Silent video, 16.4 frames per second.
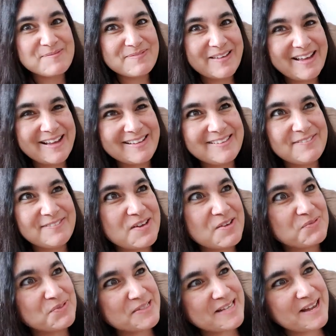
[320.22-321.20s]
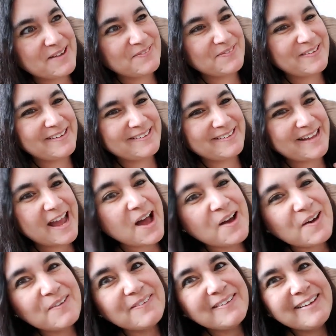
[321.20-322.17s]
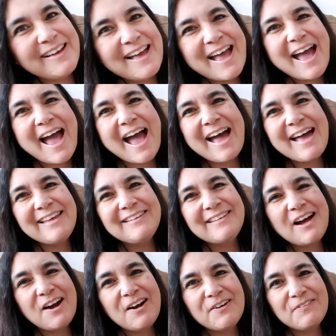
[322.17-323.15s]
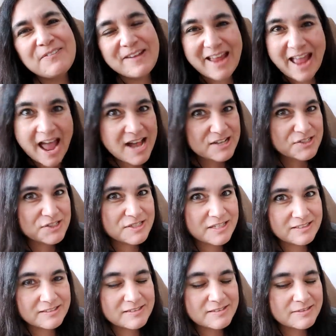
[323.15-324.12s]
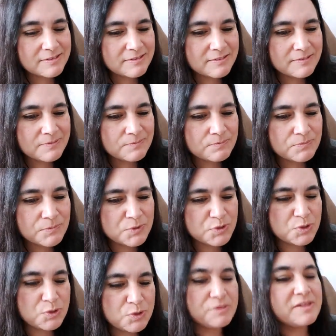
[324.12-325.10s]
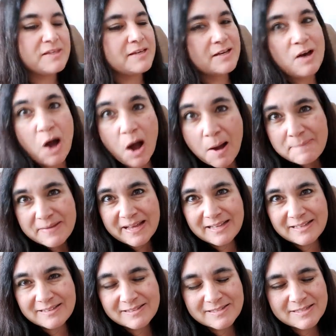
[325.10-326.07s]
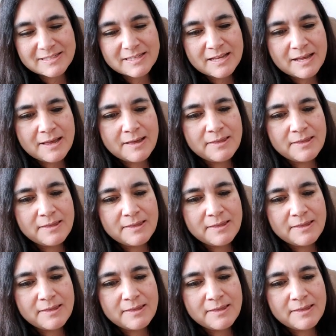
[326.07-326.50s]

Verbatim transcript: I'm kind of upset right now at our reaction to the comments.